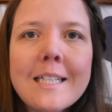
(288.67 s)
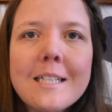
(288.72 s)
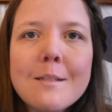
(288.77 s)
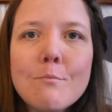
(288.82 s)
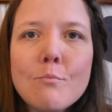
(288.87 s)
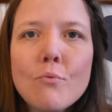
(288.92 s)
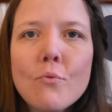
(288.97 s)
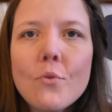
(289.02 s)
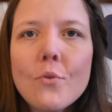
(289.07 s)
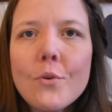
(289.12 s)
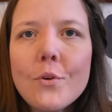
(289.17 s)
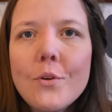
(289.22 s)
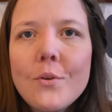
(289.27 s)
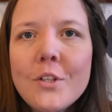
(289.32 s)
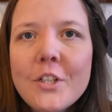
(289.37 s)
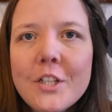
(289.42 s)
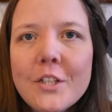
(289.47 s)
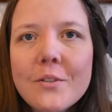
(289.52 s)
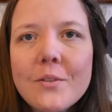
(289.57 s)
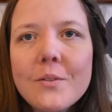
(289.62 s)
brew,
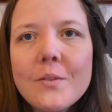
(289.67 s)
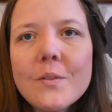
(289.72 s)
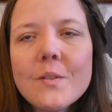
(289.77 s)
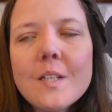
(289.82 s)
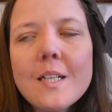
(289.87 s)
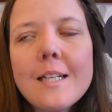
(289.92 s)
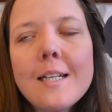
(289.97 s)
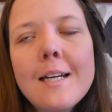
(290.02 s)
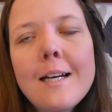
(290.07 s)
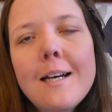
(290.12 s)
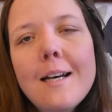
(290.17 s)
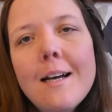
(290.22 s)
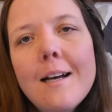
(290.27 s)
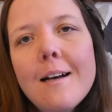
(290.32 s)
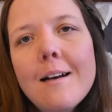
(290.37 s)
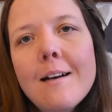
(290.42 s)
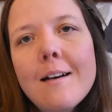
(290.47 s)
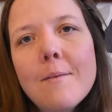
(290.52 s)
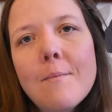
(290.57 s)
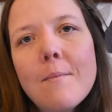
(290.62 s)
she calls it.
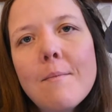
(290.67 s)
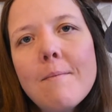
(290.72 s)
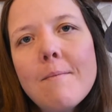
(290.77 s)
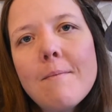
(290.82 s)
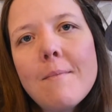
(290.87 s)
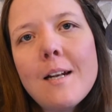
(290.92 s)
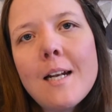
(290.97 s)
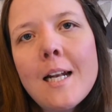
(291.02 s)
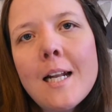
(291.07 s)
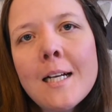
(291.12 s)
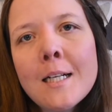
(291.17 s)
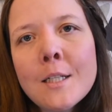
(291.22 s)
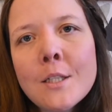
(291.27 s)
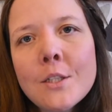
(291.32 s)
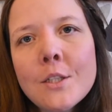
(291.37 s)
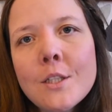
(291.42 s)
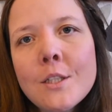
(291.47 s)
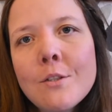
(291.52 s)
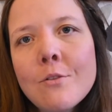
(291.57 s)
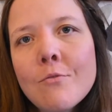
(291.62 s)

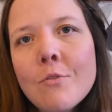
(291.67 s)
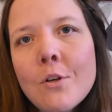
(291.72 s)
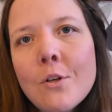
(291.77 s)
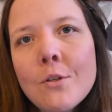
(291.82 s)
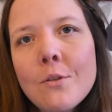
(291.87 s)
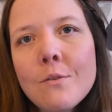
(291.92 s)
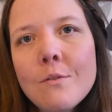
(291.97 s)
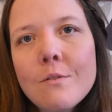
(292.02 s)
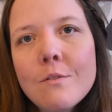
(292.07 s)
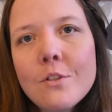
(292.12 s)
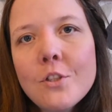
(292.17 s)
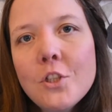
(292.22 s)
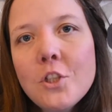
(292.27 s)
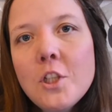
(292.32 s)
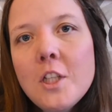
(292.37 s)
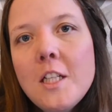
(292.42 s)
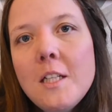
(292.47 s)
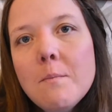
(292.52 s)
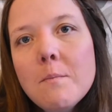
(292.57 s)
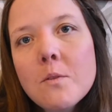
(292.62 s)
Lancashire grown
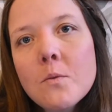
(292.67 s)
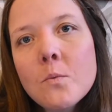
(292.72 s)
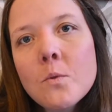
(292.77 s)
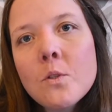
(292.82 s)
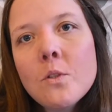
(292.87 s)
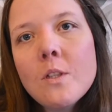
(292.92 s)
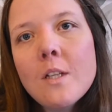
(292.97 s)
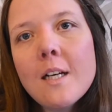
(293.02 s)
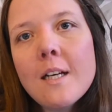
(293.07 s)
sheep's wool.